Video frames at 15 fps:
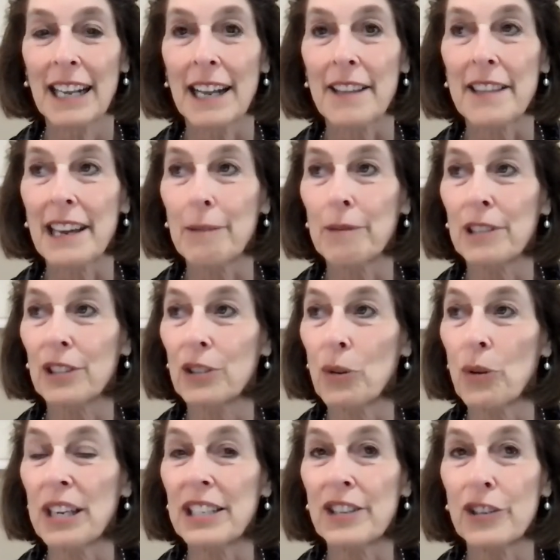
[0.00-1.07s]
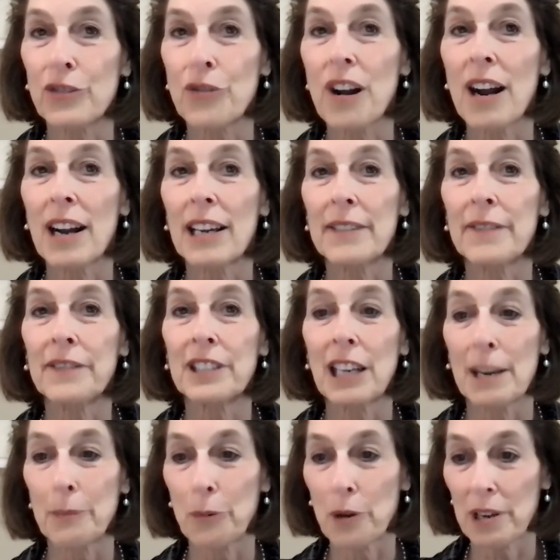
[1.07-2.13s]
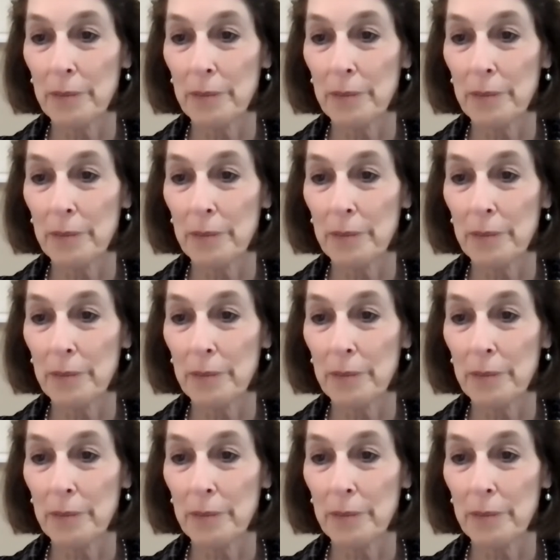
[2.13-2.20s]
that was going to drive type 1